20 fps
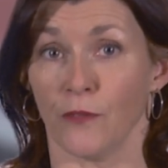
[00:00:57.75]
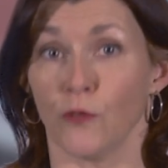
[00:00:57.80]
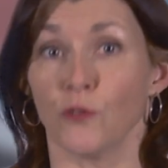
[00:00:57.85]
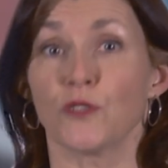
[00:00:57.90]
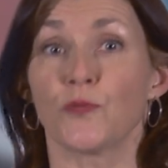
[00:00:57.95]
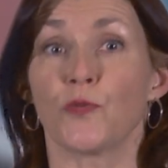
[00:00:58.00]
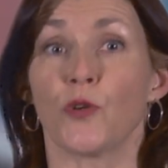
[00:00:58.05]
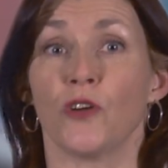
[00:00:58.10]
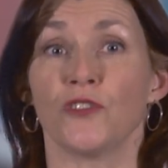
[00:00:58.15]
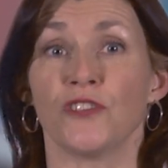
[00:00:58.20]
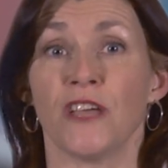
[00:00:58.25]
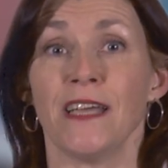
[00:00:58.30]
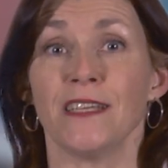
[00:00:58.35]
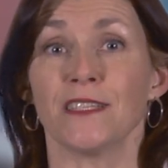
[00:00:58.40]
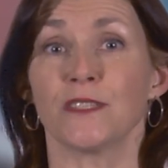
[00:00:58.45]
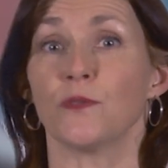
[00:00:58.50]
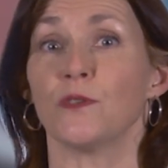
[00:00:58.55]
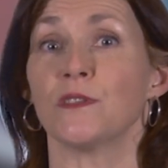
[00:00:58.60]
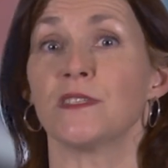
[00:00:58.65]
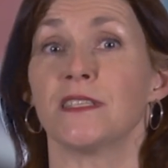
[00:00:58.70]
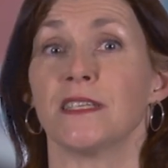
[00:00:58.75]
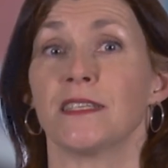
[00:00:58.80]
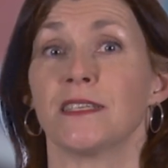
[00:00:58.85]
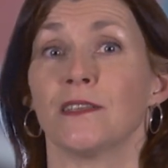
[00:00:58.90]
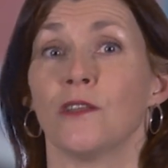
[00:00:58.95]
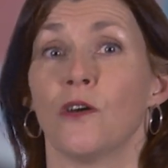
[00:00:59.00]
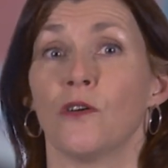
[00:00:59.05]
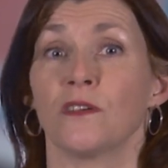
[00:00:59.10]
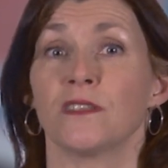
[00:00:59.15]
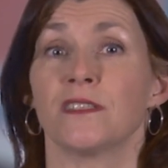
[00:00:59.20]
Those projects will sit
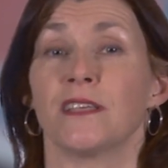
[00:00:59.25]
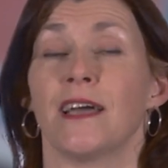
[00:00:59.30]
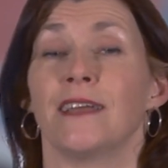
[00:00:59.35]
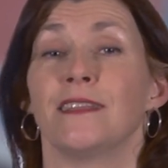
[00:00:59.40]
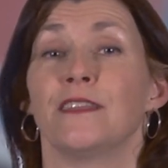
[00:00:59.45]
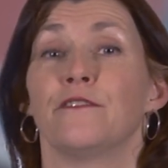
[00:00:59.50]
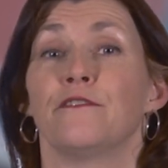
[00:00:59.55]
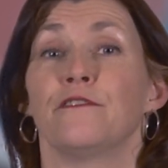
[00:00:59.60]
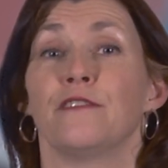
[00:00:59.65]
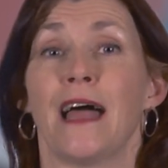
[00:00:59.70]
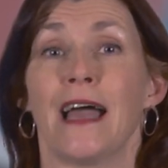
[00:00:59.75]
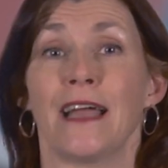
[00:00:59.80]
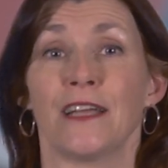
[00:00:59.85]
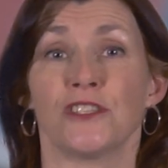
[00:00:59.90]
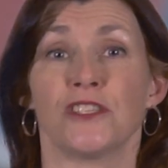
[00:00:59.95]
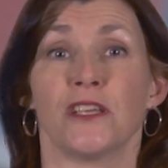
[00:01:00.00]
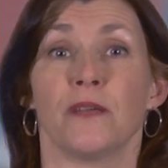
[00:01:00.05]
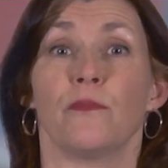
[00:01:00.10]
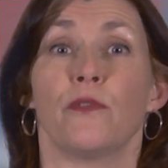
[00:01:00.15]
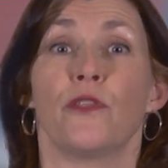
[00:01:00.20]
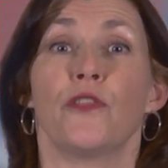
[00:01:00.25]
alongside the flagship